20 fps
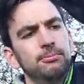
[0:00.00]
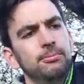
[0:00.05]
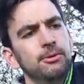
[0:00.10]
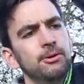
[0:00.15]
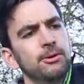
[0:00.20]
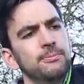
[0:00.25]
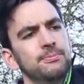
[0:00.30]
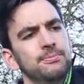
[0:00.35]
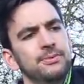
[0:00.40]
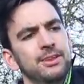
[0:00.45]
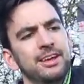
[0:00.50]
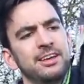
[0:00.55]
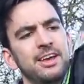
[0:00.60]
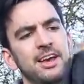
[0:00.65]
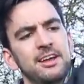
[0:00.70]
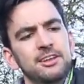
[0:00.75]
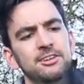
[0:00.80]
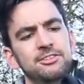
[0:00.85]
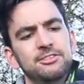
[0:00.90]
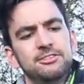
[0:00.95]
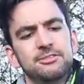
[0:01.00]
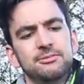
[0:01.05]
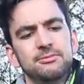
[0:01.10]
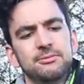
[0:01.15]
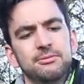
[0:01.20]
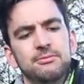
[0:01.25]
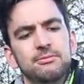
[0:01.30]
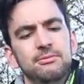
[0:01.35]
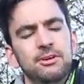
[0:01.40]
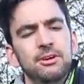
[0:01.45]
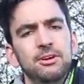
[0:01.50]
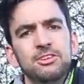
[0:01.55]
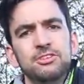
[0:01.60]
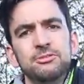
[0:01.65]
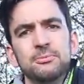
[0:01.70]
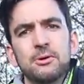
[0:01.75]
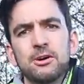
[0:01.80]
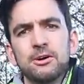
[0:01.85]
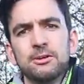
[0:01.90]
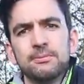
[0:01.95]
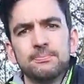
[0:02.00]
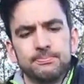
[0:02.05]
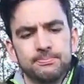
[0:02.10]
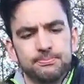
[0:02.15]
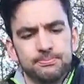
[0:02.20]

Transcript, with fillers: but again, it's really small.